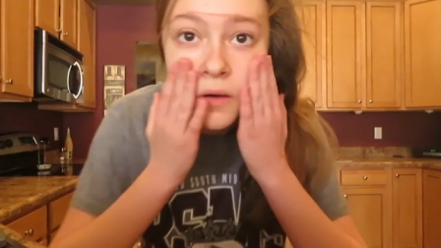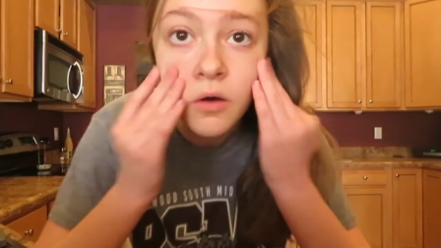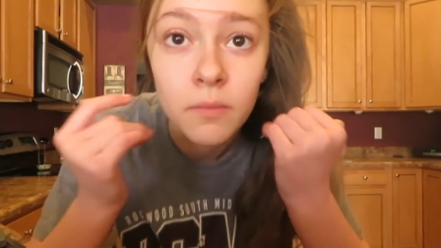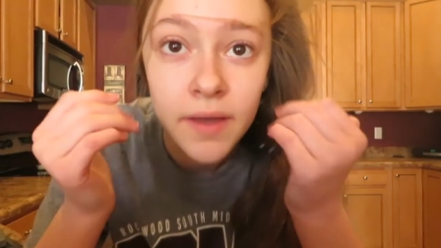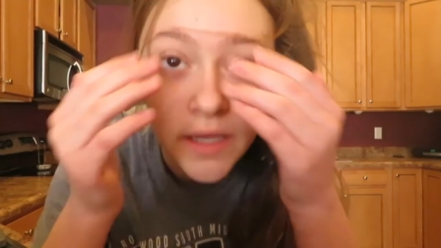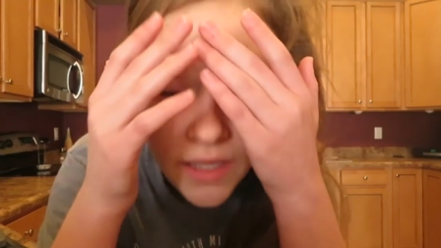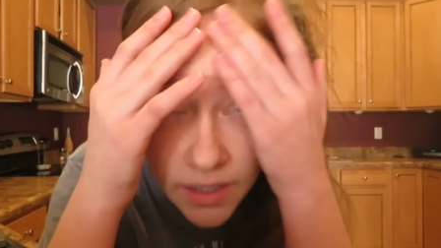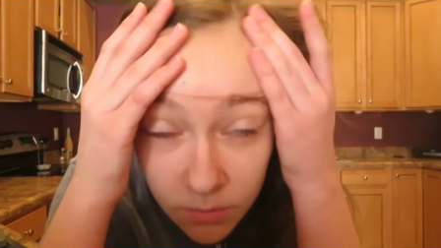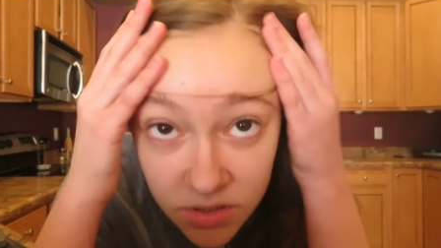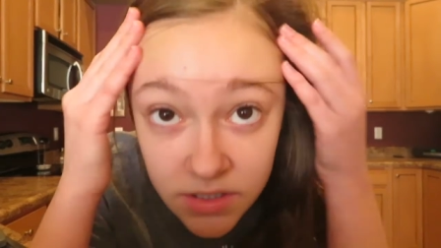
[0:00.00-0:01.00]
Oh, my
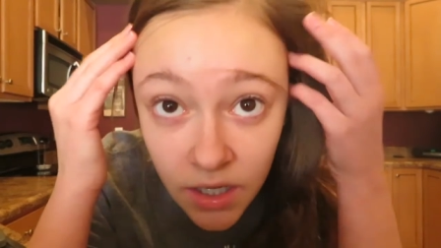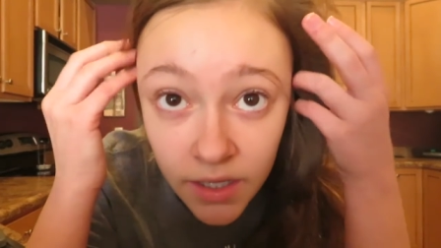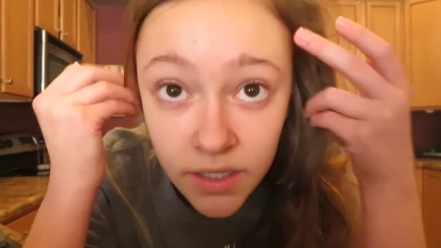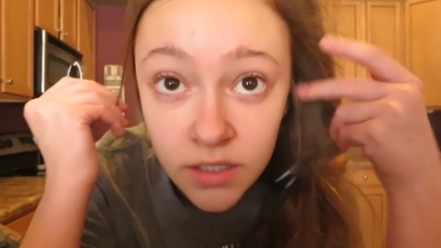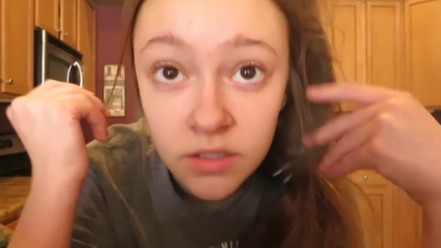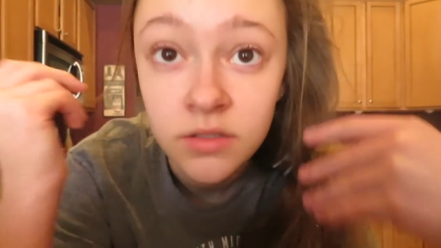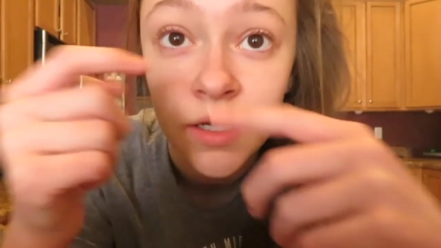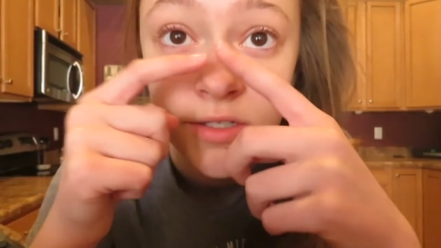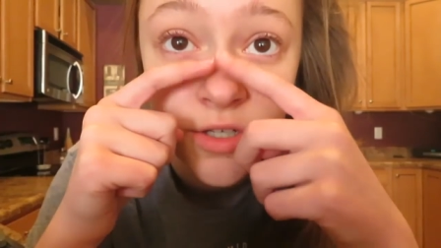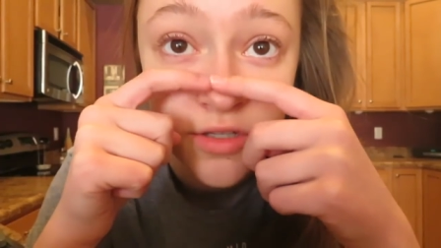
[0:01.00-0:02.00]
camera's dying.
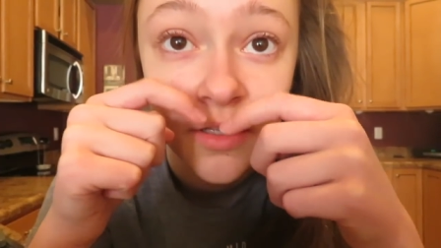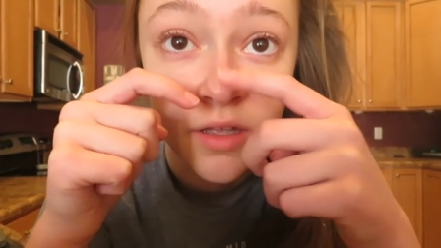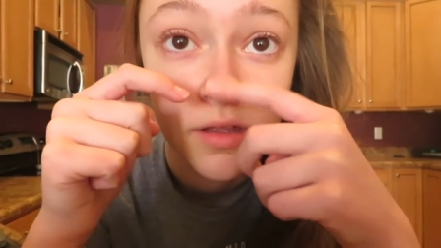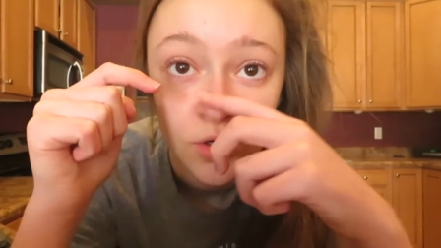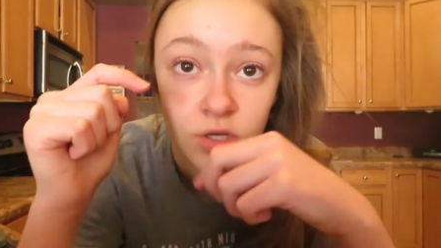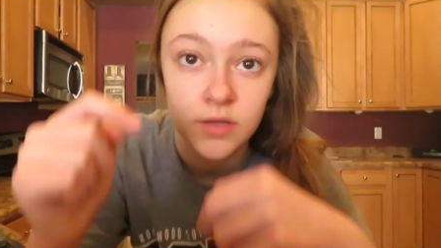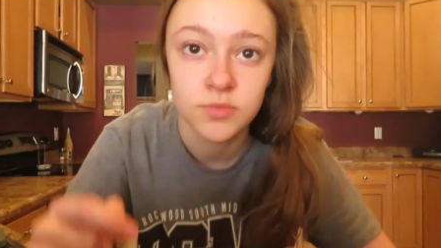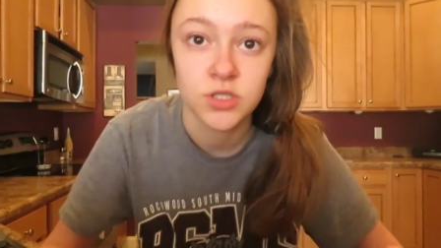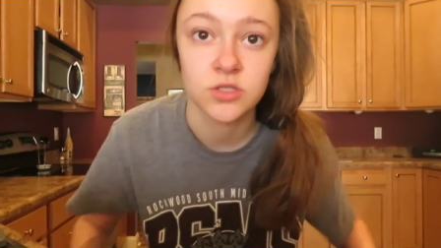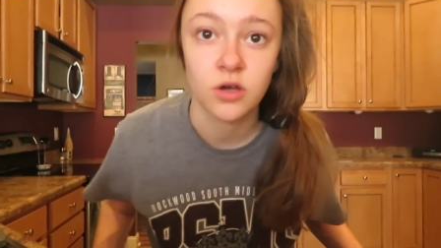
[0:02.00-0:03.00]
I took the
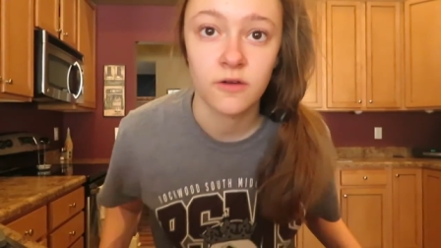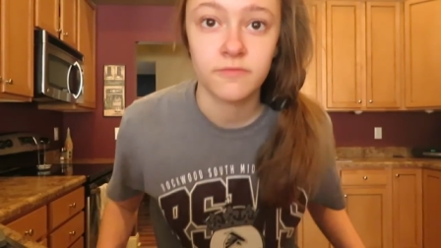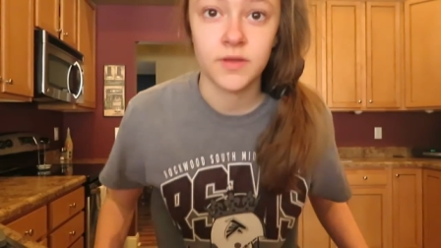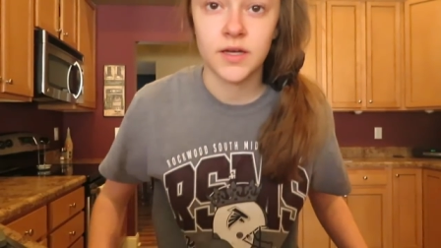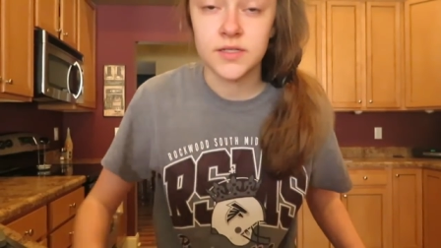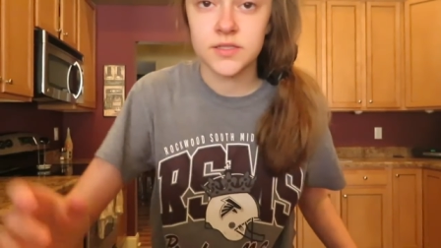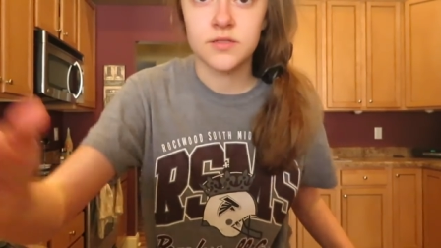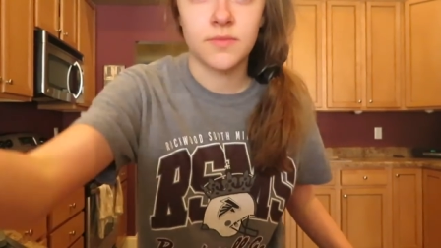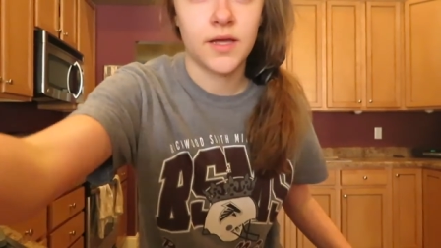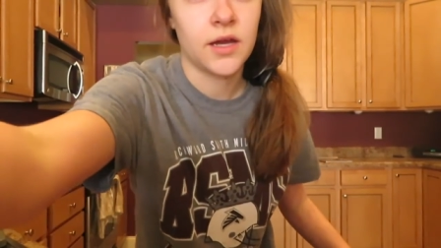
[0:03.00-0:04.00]
cream cheese off
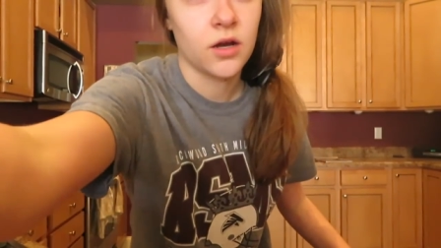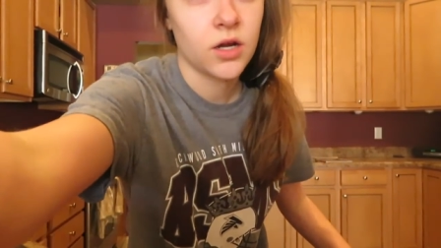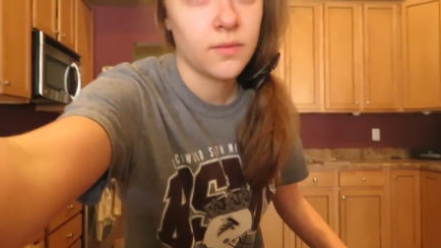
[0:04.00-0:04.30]
because my hair